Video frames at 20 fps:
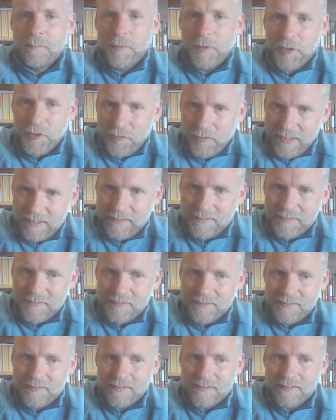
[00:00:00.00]
But you're
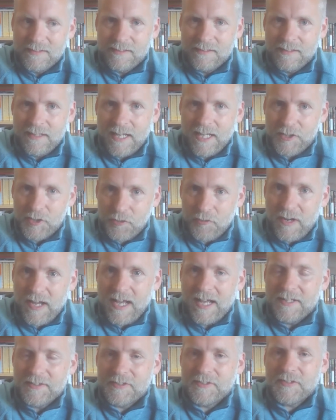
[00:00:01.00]
in and you're
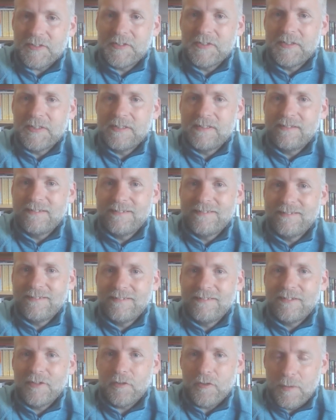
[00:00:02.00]
at
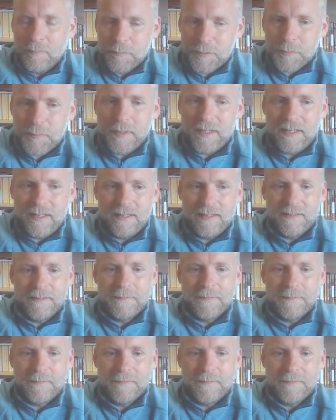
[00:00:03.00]
Grimsby.